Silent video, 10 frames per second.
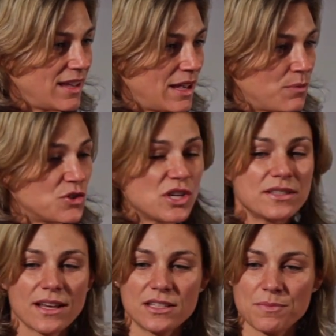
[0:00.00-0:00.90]
And when she
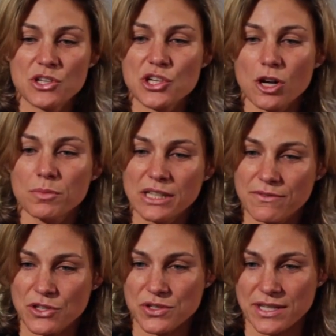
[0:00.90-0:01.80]
said to me, Cheryl, believe
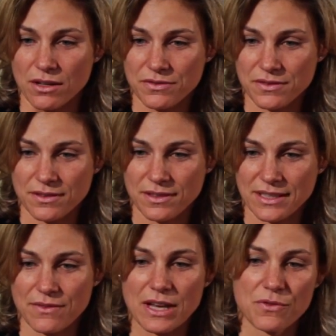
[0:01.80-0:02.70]
in yourself.
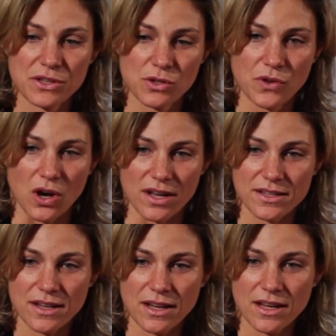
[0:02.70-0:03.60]
Give it everything you've got,
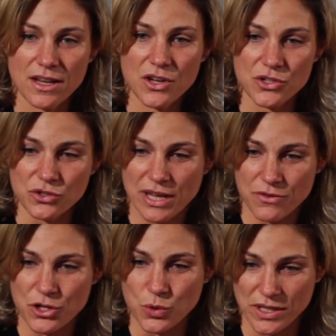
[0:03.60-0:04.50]
because you'll
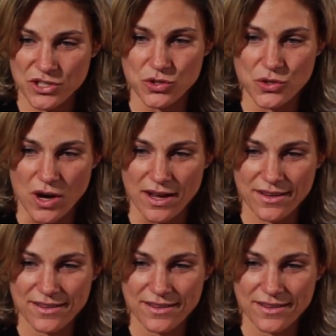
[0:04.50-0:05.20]
never know unless you try.